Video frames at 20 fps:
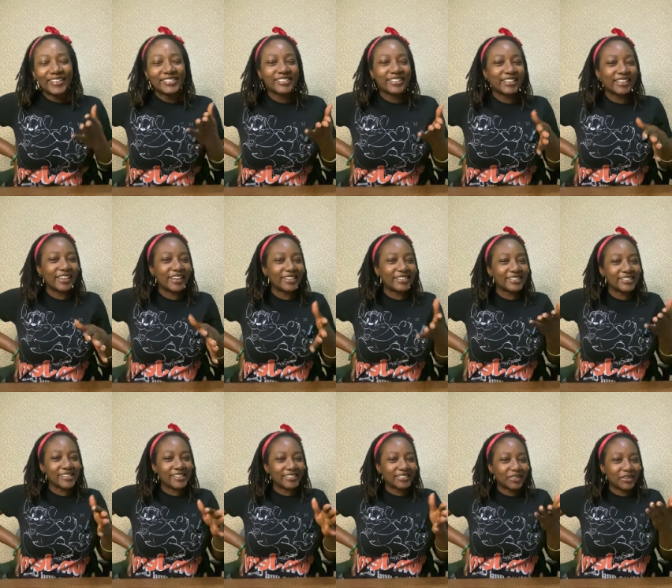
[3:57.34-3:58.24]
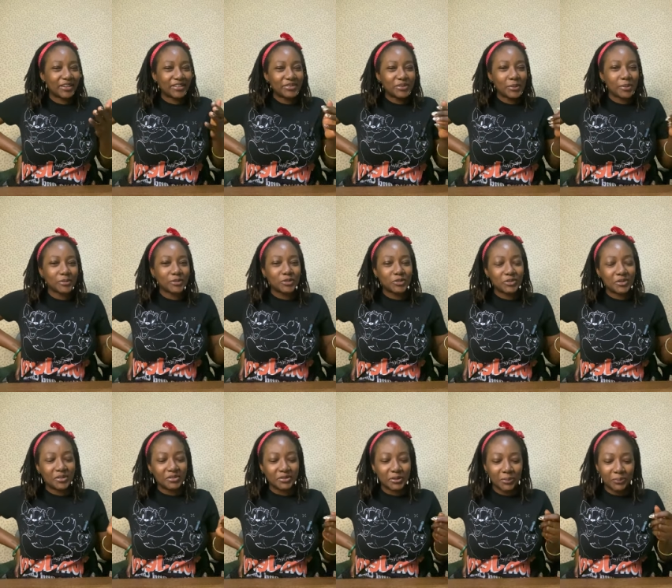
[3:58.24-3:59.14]
So you guys, you have some
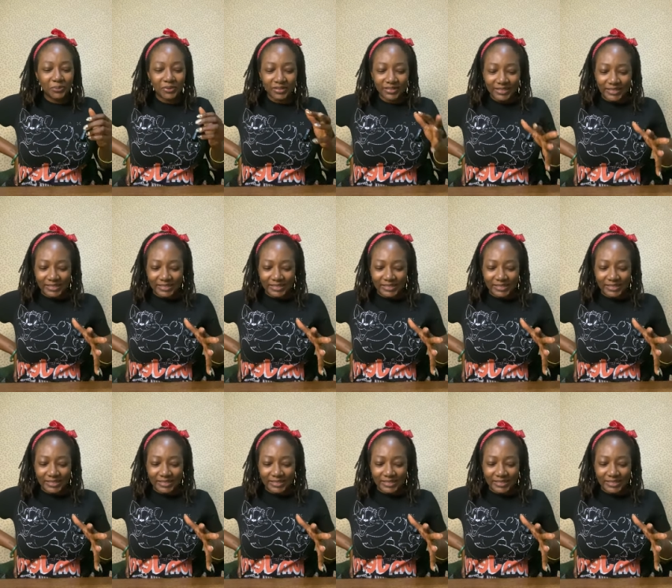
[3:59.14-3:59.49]
tricks up your